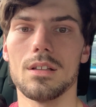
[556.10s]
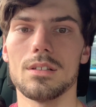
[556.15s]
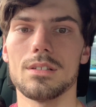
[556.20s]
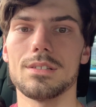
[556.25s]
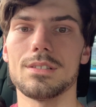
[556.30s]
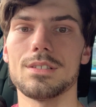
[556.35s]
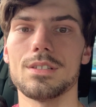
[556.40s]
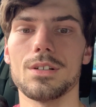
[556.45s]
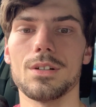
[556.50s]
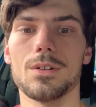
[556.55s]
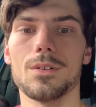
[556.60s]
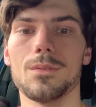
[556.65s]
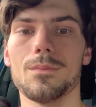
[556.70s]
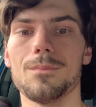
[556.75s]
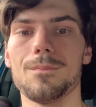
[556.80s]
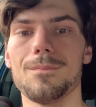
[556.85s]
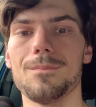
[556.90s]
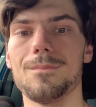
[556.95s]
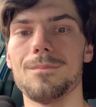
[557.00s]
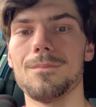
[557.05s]
So
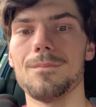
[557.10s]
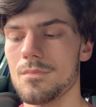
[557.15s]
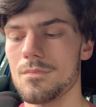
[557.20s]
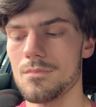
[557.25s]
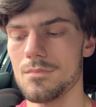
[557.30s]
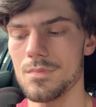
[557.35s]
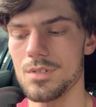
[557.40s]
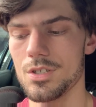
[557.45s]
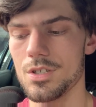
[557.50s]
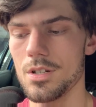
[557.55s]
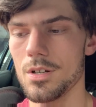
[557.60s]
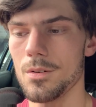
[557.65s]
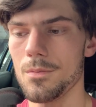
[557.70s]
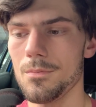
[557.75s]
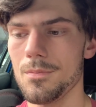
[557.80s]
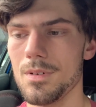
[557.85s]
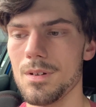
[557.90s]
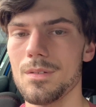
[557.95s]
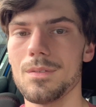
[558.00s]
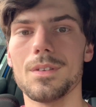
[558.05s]

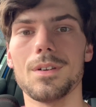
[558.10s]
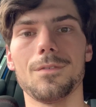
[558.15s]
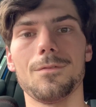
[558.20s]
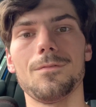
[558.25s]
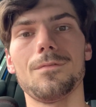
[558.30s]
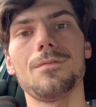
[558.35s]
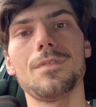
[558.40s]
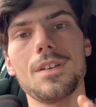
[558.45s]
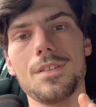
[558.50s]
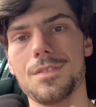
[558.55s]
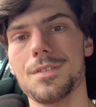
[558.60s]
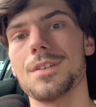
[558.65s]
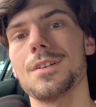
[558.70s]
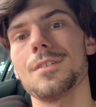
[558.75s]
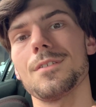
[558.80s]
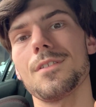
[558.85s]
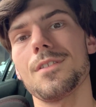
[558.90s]
the fifth